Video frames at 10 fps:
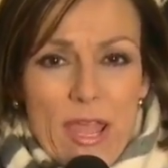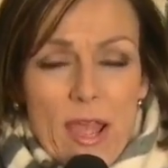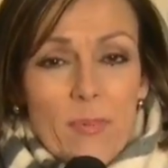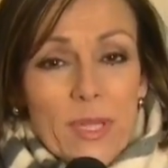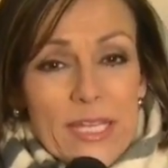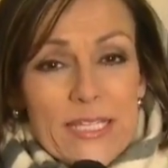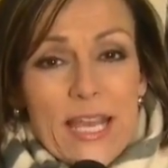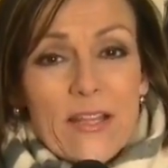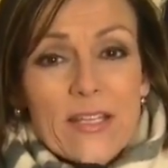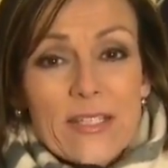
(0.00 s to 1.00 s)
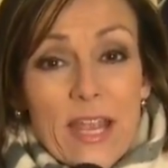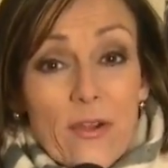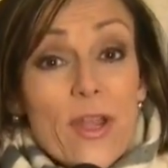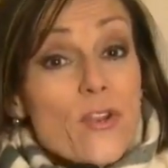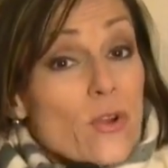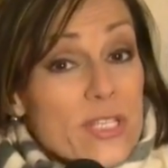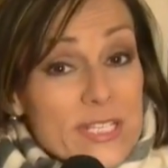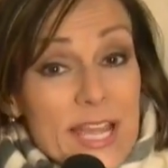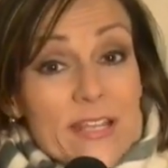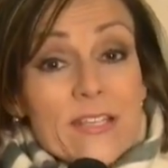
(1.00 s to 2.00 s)
Now, police tell us area North
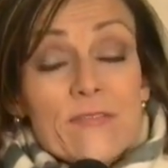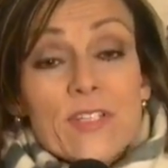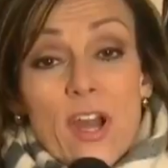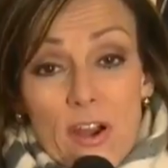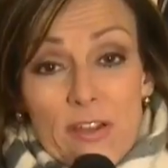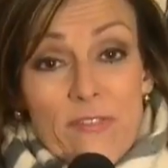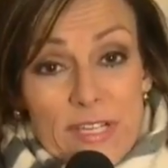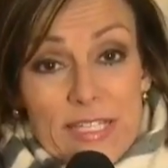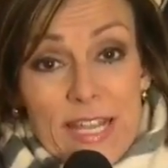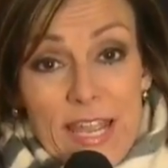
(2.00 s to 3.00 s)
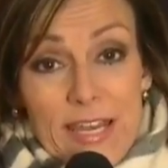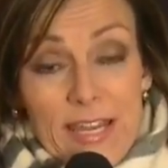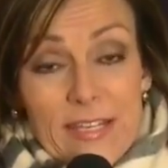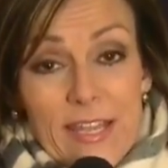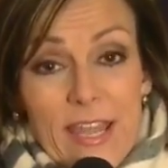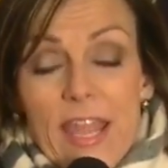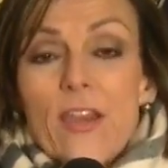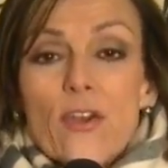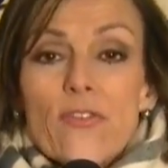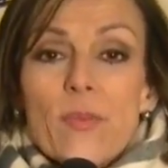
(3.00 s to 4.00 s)
detectives are investigating.
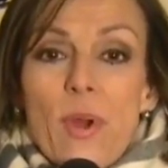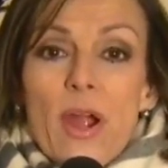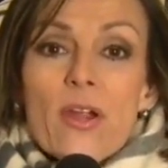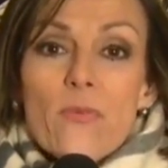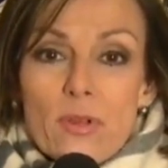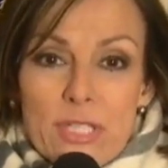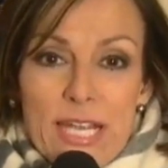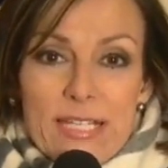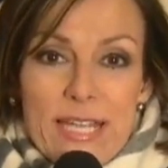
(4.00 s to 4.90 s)
In Irving Park, Roseanne